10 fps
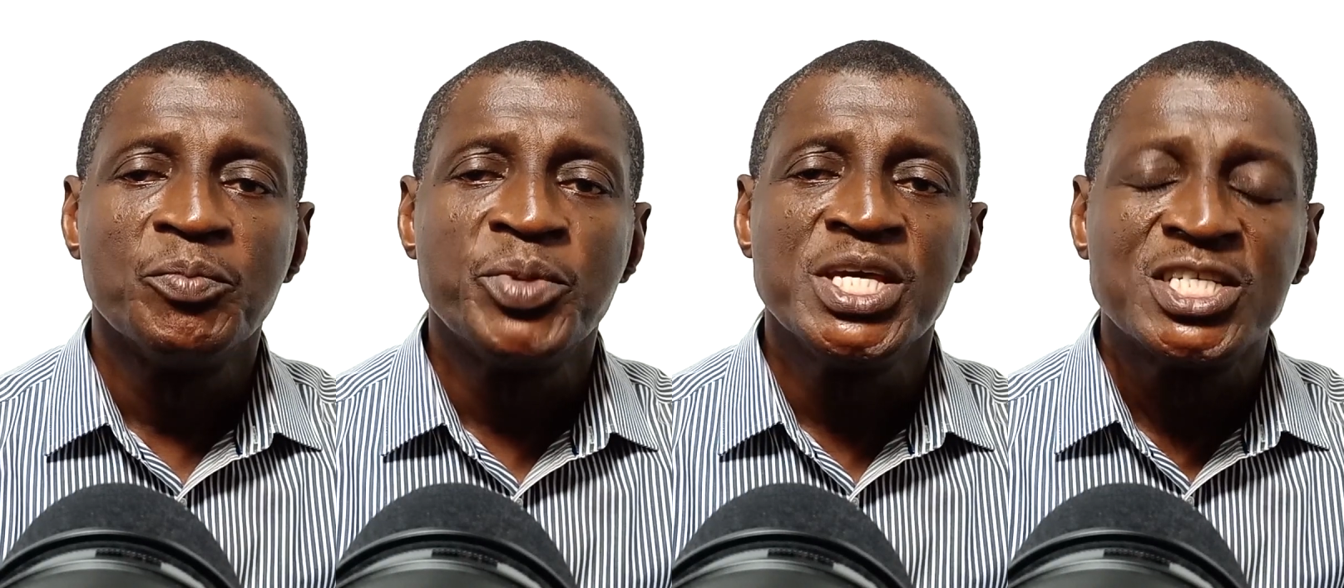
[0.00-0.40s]

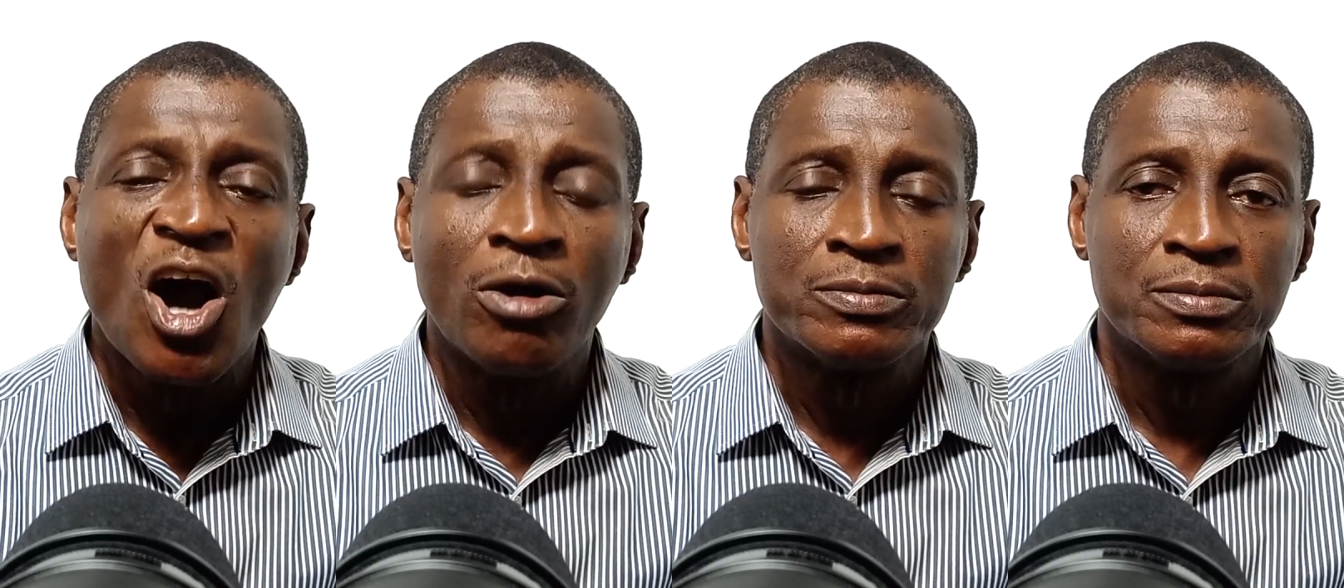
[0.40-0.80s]
be
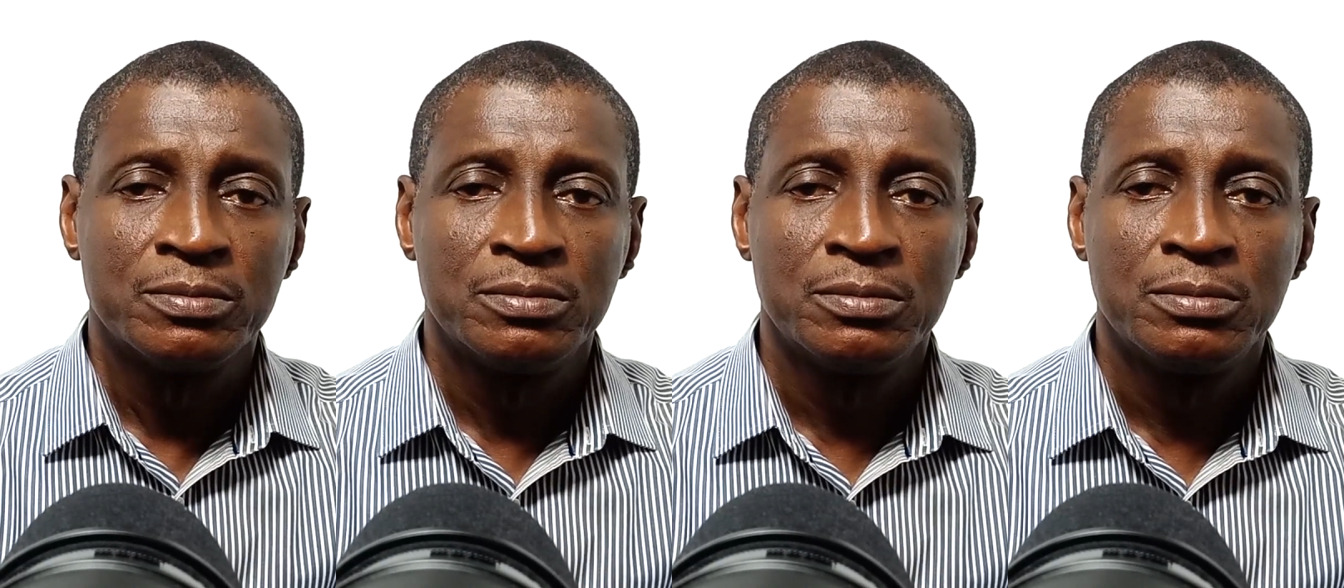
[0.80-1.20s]
gone
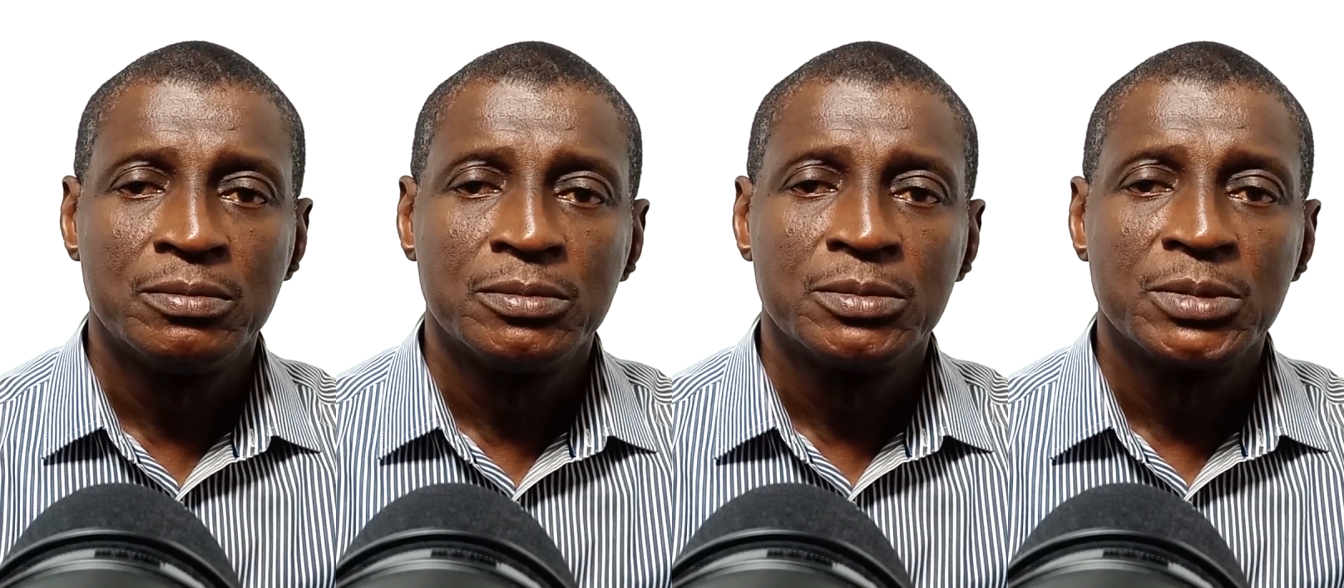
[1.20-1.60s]

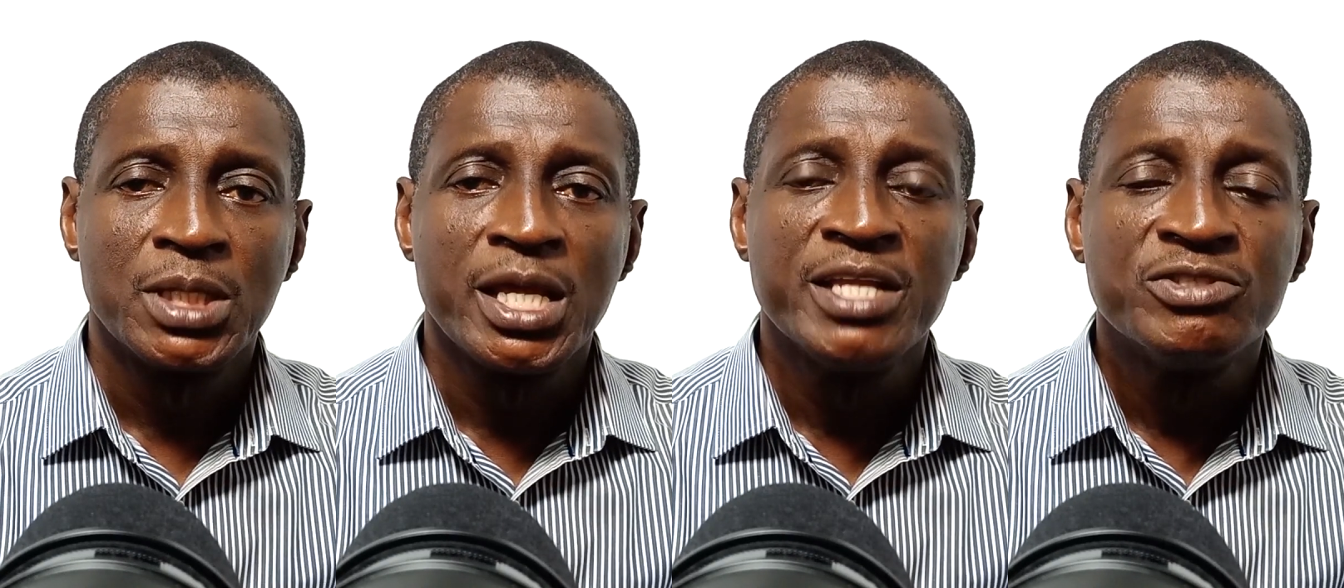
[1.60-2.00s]

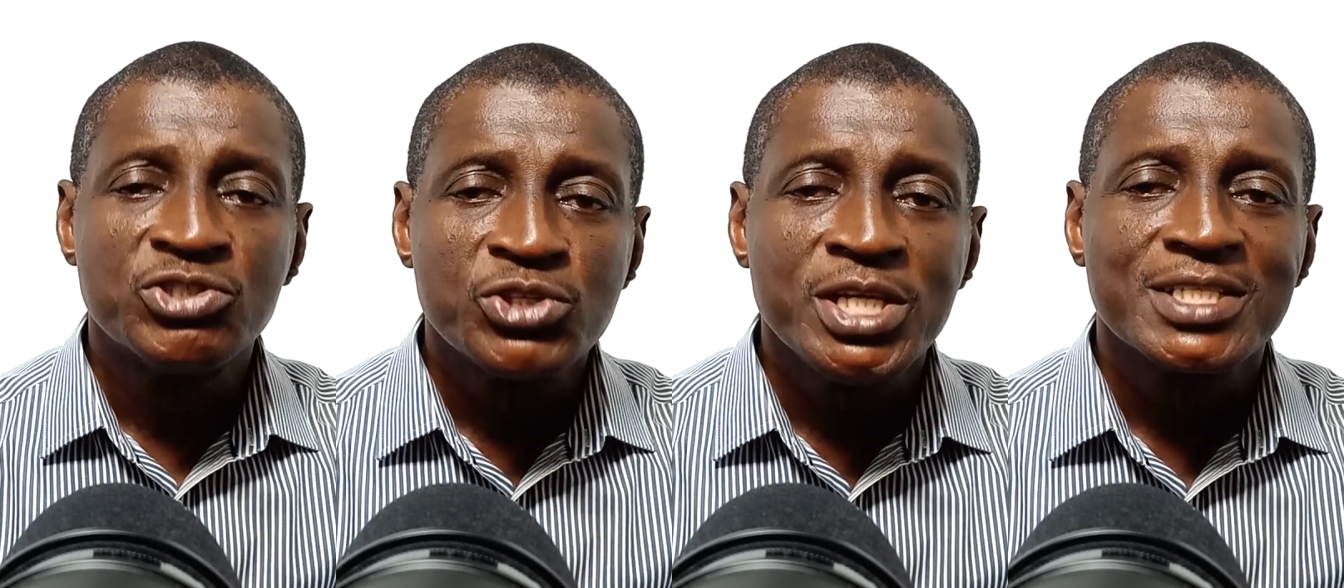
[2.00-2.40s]
in
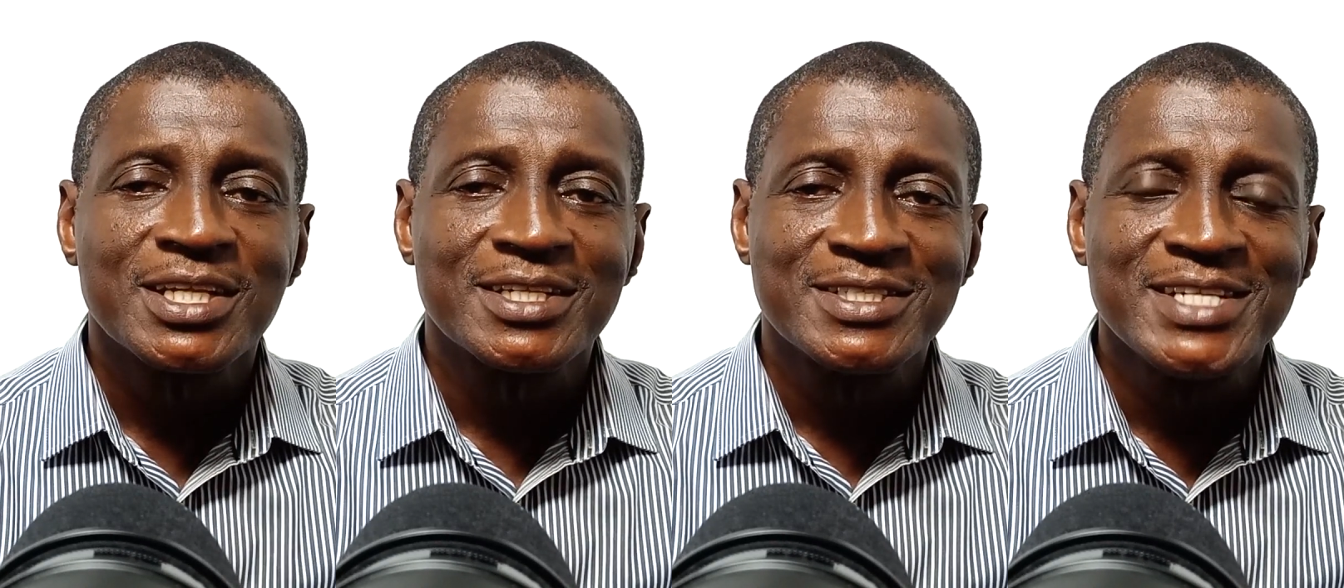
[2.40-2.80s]

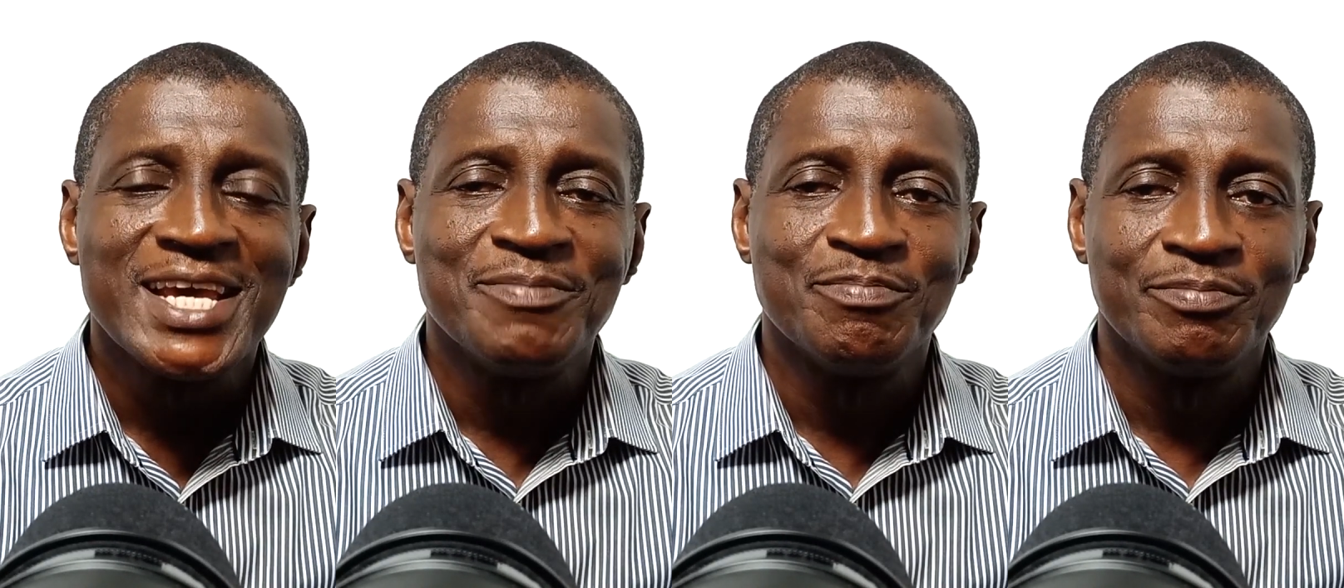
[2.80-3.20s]
Jesus'
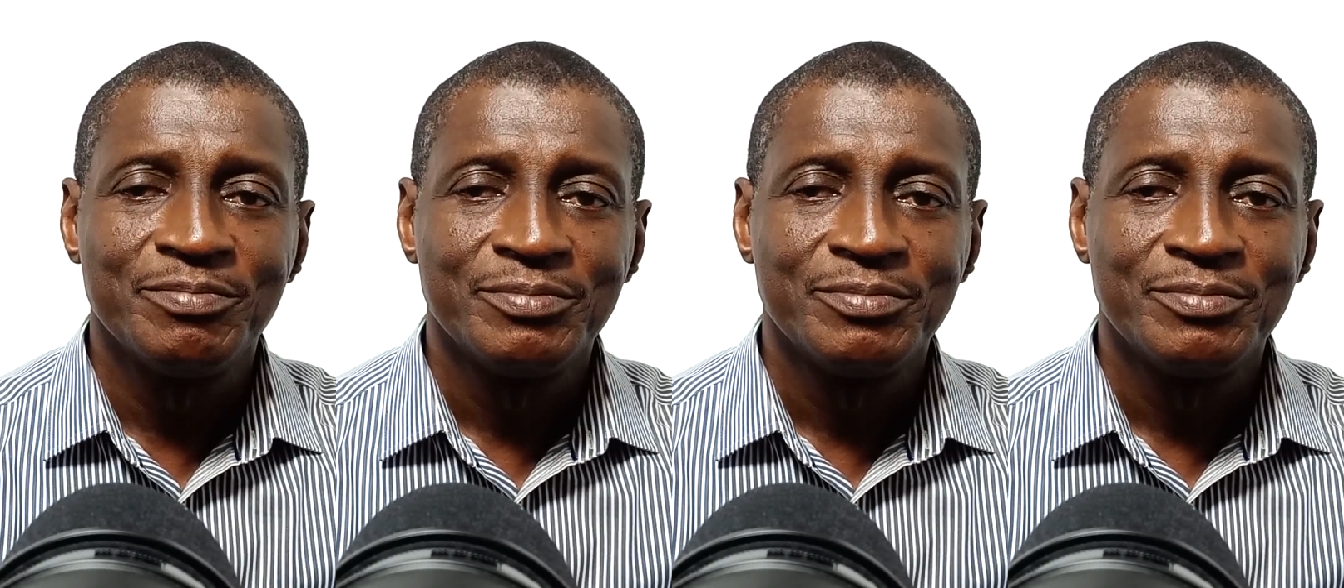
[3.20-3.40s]
name.